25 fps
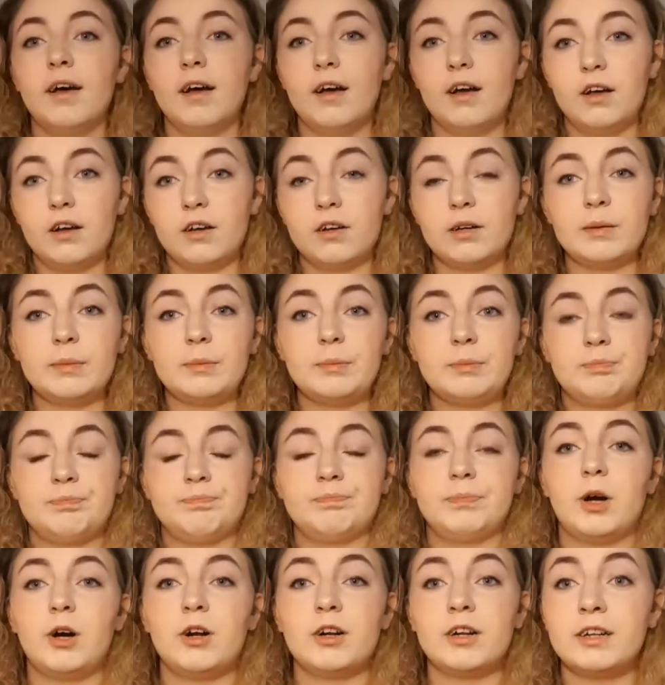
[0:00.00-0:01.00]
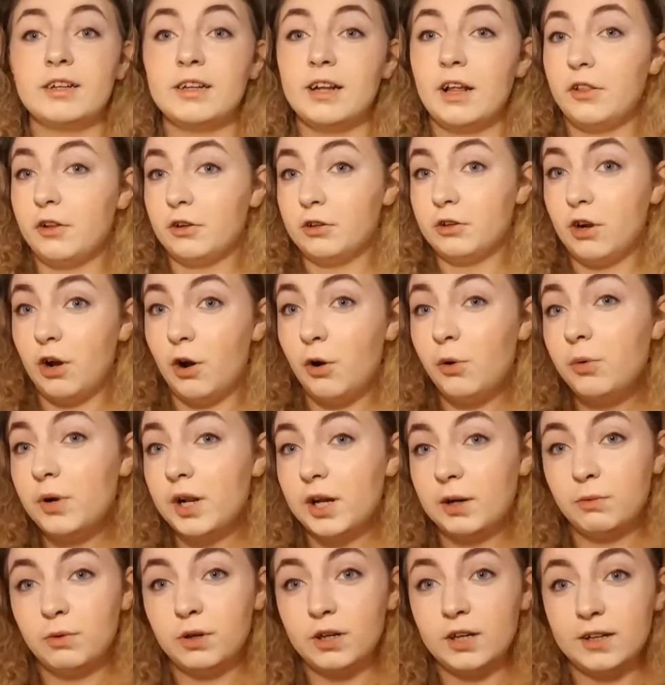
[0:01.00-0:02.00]
On another note,
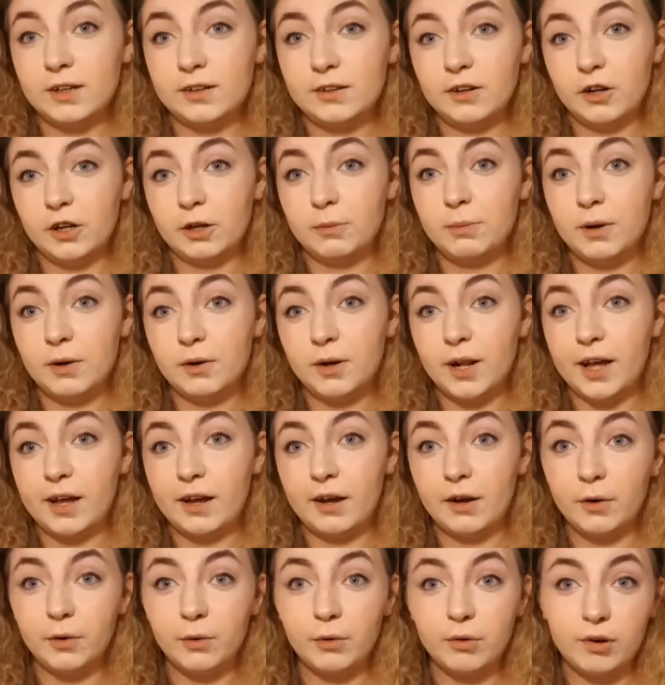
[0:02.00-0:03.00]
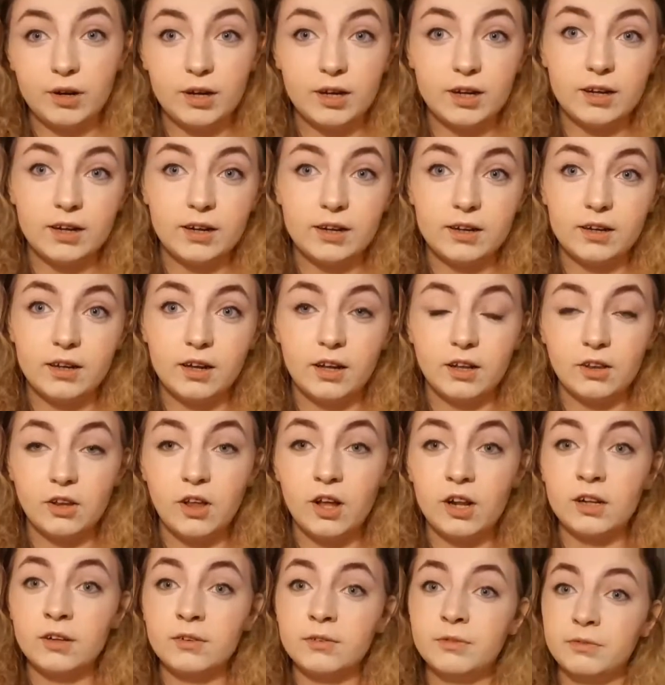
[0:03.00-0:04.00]
I wanted to talk about how a
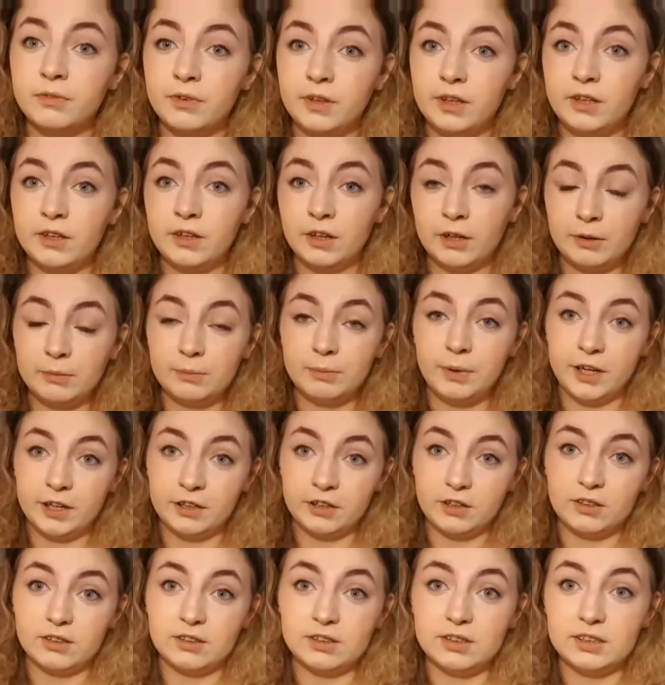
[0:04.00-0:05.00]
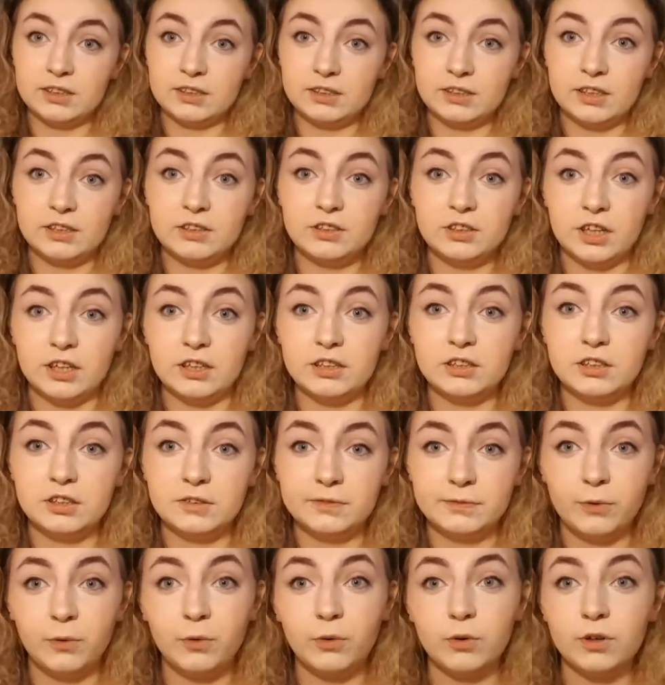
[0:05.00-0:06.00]
lot of young parents get judged
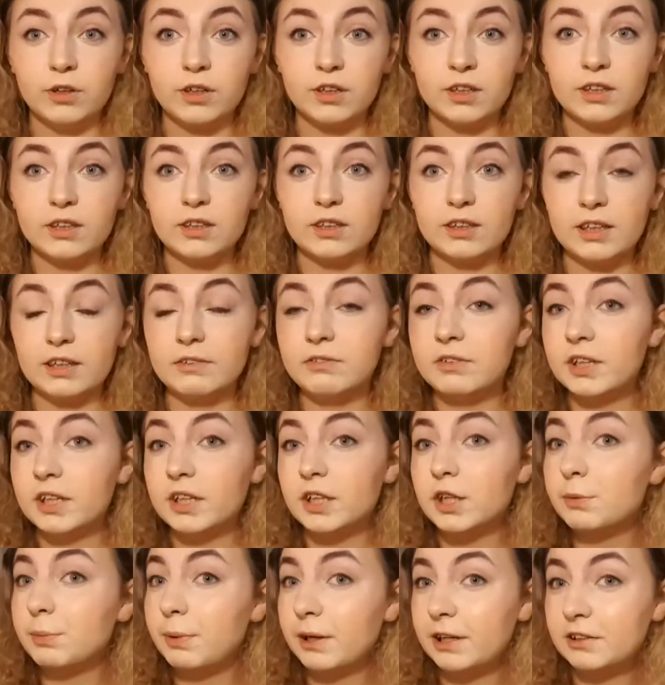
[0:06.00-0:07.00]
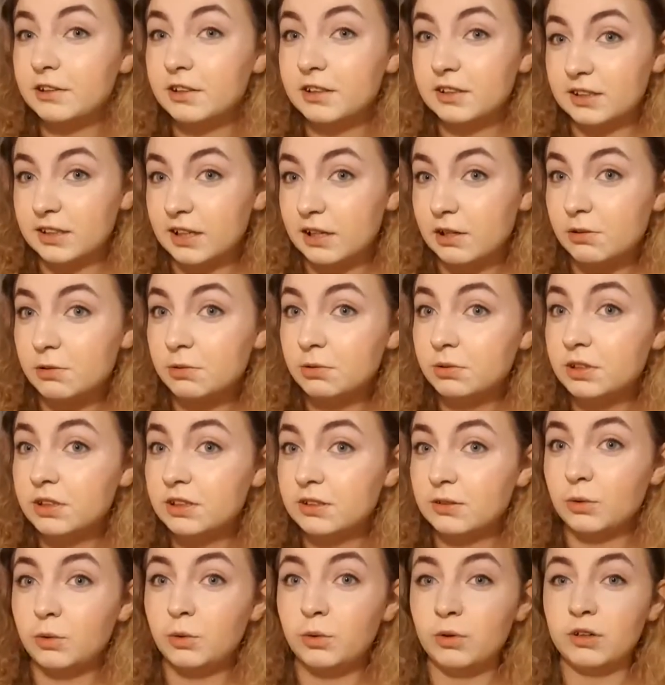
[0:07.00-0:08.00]
for living in their parents'
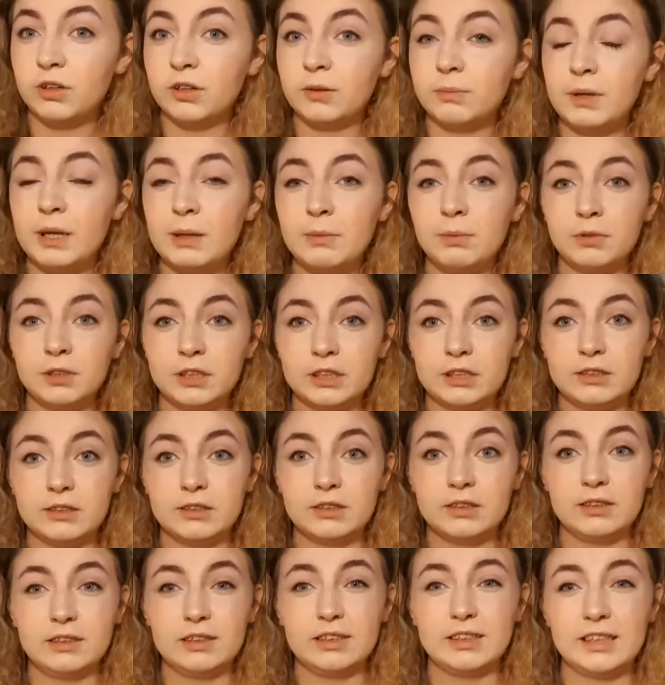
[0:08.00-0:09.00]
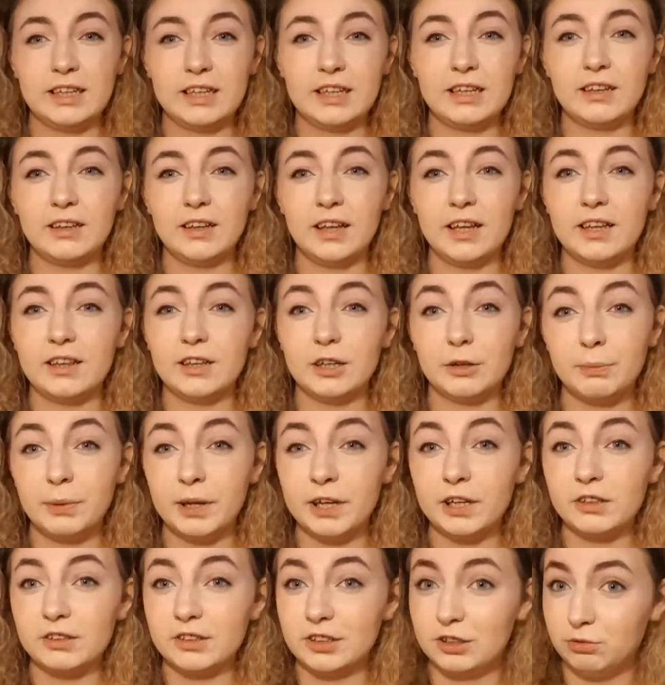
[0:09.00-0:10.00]
house, or people saying like their
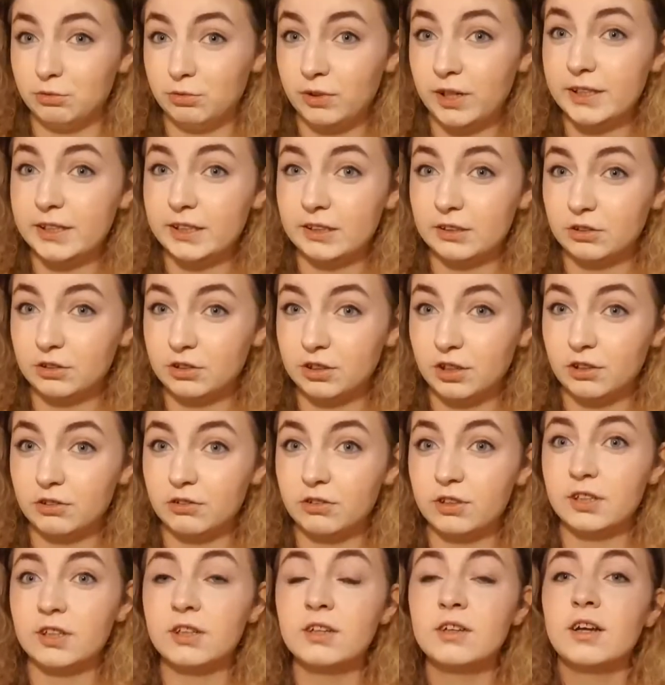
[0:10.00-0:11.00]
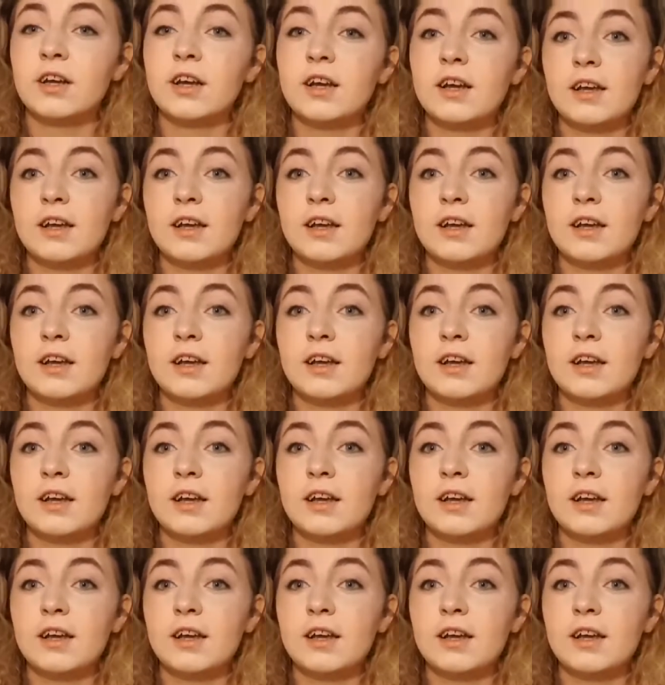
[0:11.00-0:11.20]
parents raised their children.